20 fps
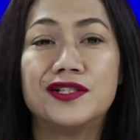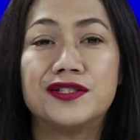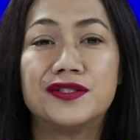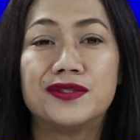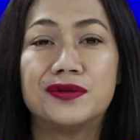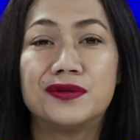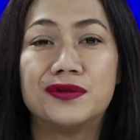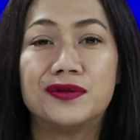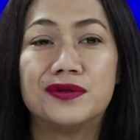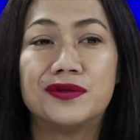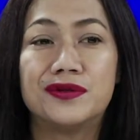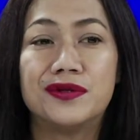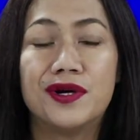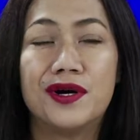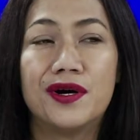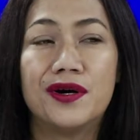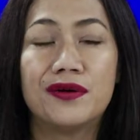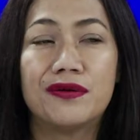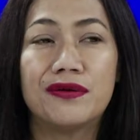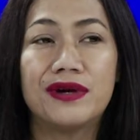to
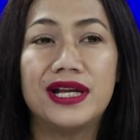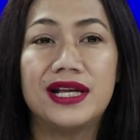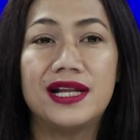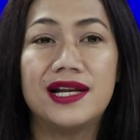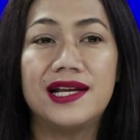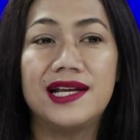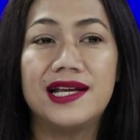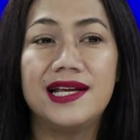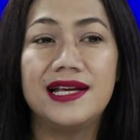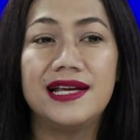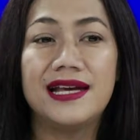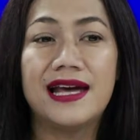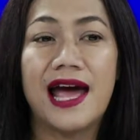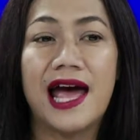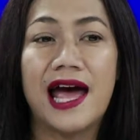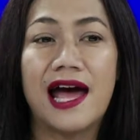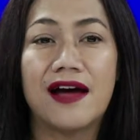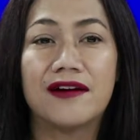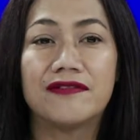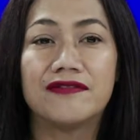really
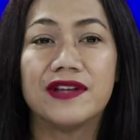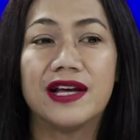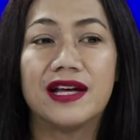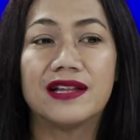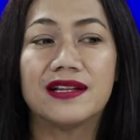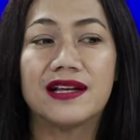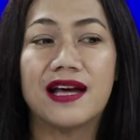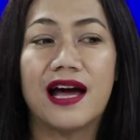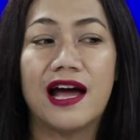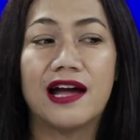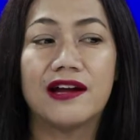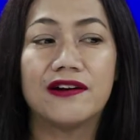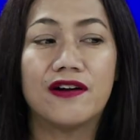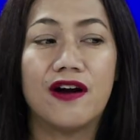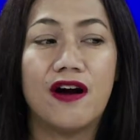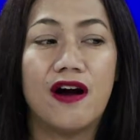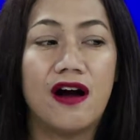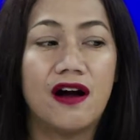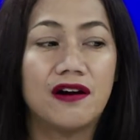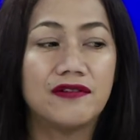have that kind
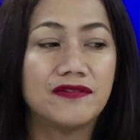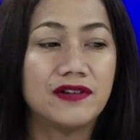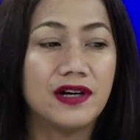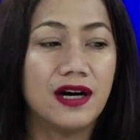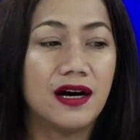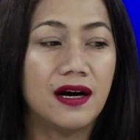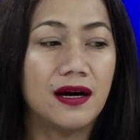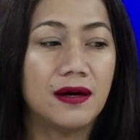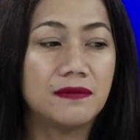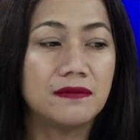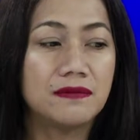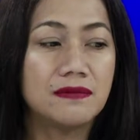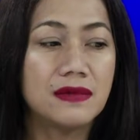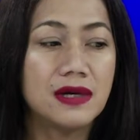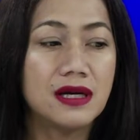of,